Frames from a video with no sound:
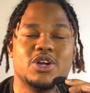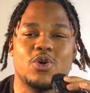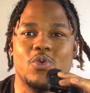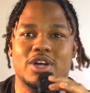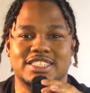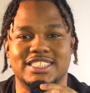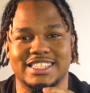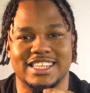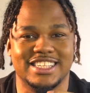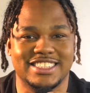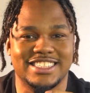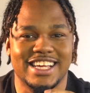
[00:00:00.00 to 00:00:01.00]

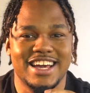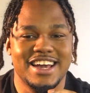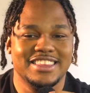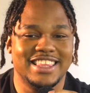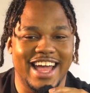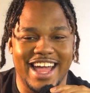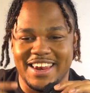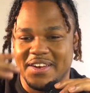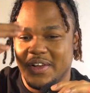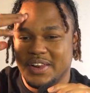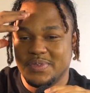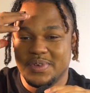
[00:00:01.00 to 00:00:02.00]
coincidence that
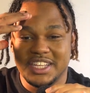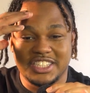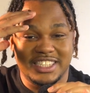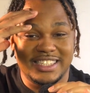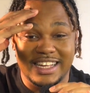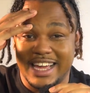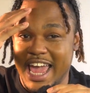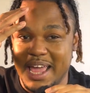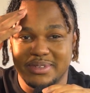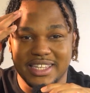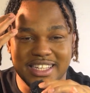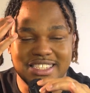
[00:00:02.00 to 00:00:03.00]
we just came
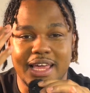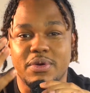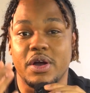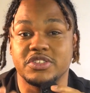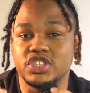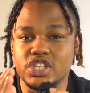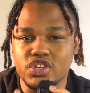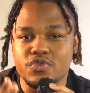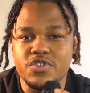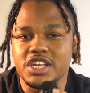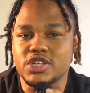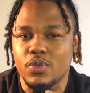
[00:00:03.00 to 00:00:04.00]
to the same question? There's a
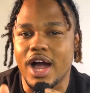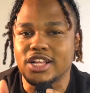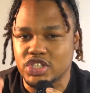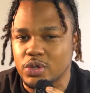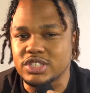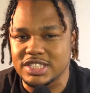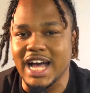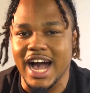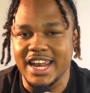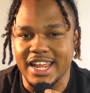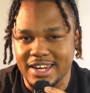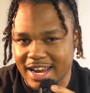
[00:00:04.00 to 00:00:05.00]
reason why I chose
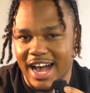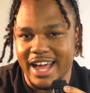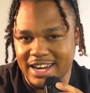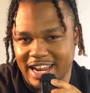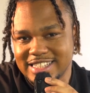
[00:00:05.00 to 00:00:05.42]
9 and not like